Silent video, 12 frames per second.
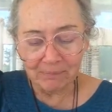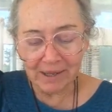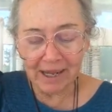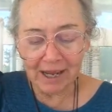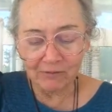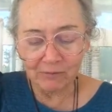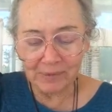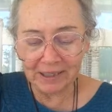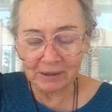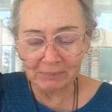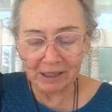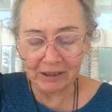may have
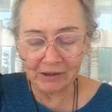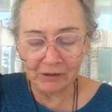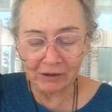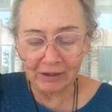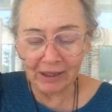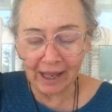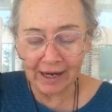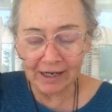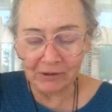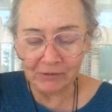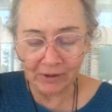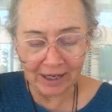been about a
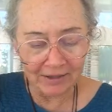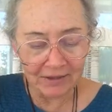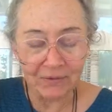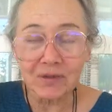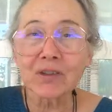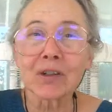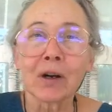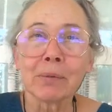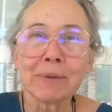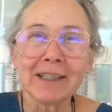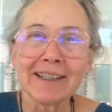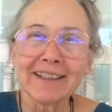lion race of
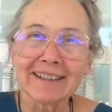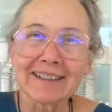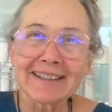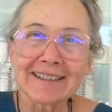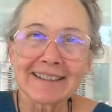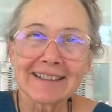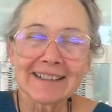star beings.